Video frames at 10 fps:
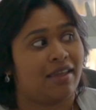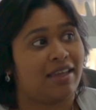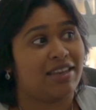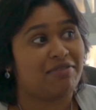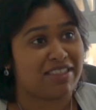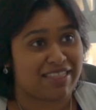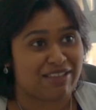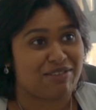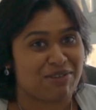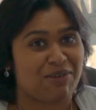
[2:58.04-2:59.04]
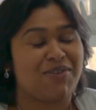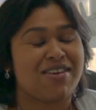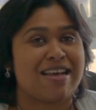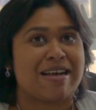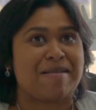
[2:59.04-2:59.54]
I definitely think so.
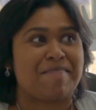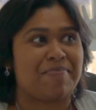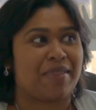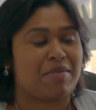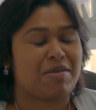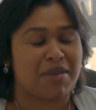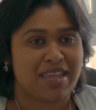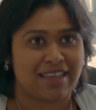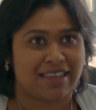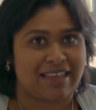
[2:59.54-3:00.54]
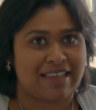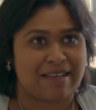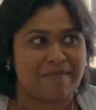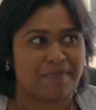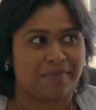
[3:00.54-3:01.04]
I mean, being,
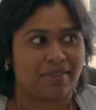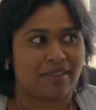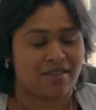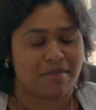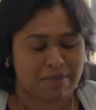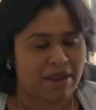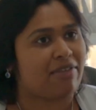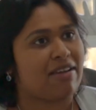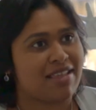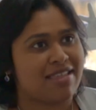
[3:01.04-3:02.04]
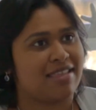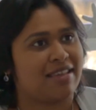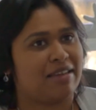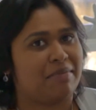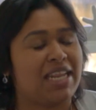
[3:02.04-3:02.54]
so my background is
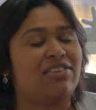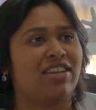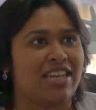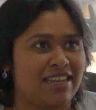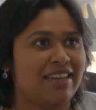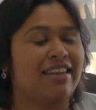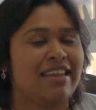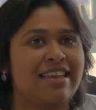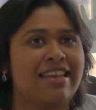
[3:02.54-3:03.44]
Malaysian Indian,